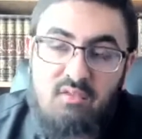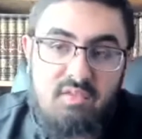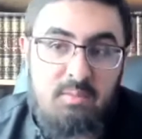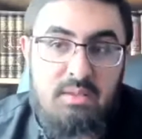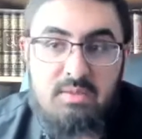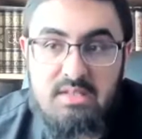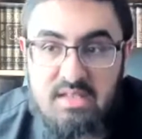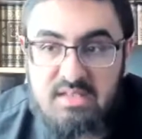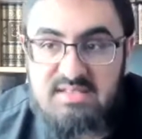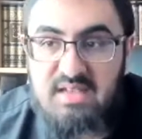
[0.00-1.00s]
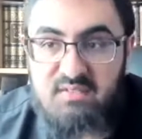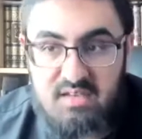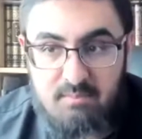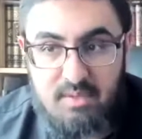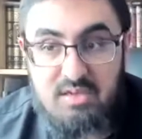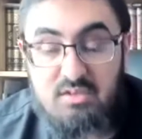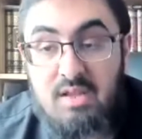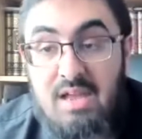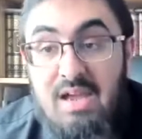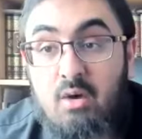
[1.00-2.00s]
of the people does have an impact
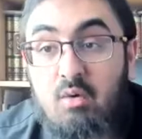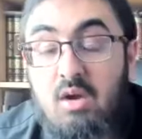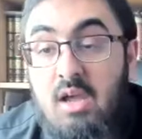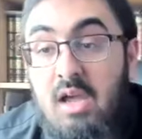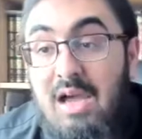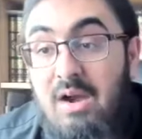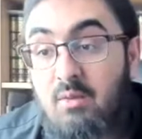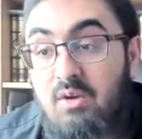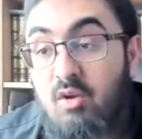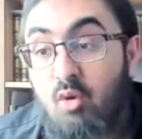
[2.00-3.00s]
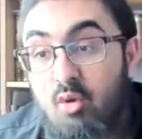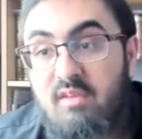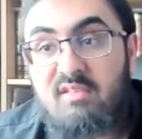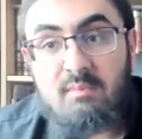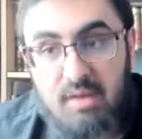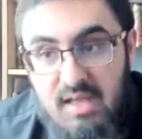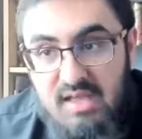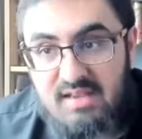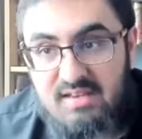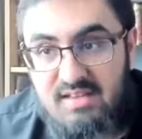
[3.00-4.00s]
on how our law is
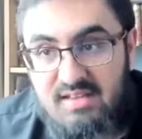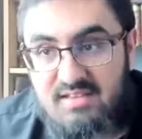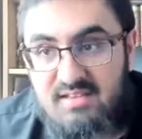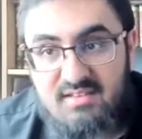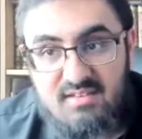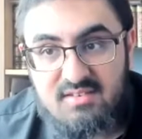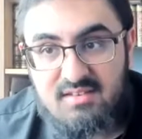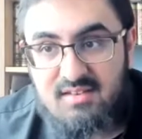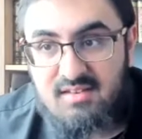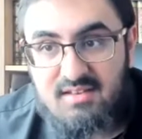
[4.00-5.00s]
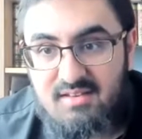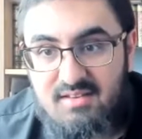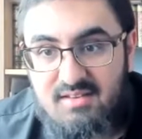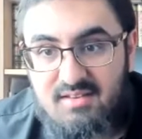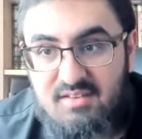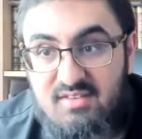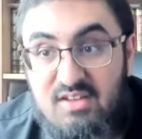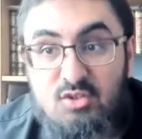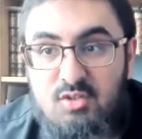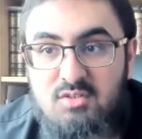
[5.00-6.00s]
applied. This is
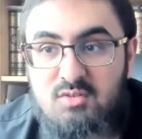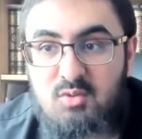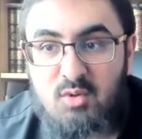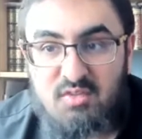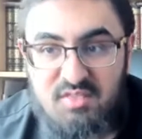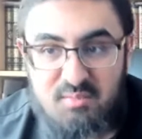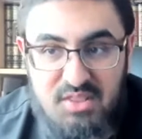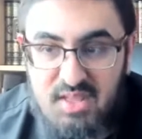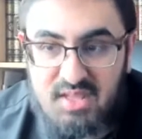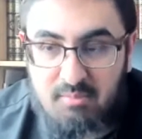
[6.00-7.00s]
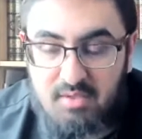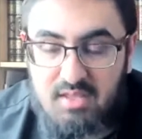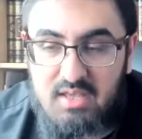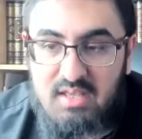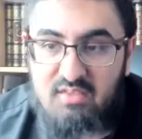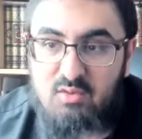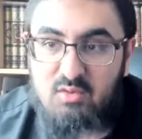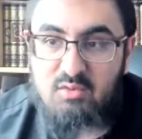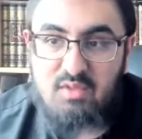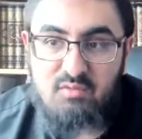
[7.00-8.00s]
central to all of the madhahib, if
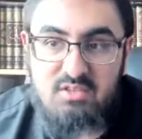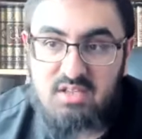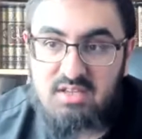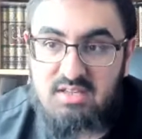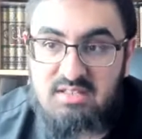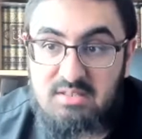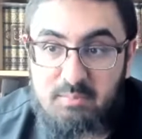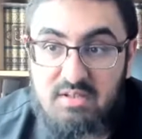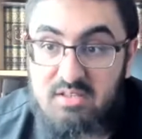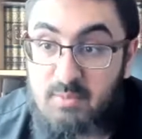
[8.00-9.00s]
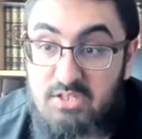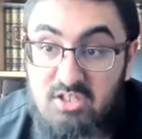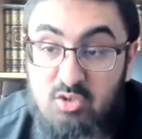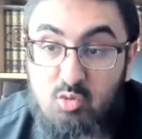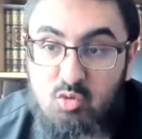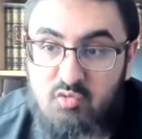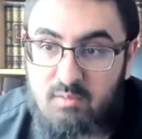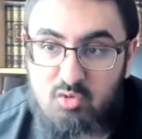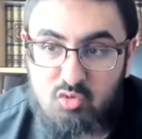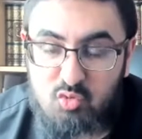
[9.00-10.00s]
you study it deeply, especially
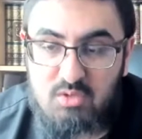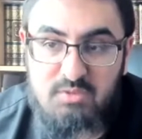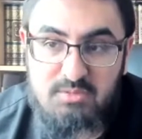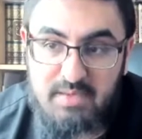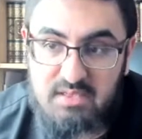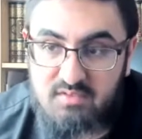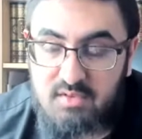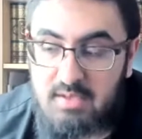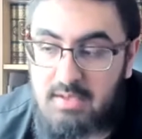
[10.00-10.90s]
from an usuli perspective.